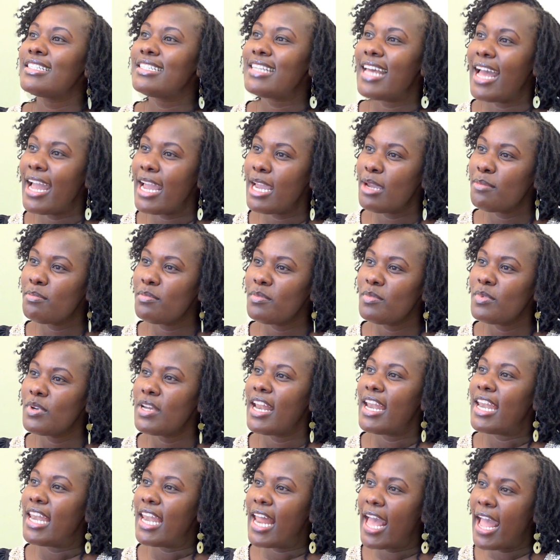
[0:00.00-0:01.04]
Time
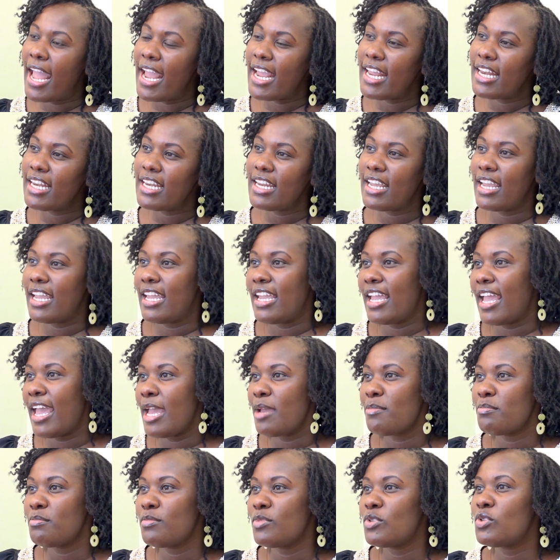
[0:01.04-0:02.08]
9
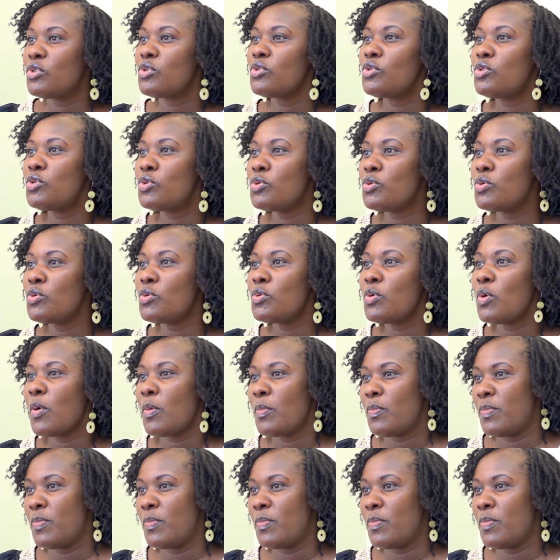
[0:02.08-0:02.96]
a.m. to 2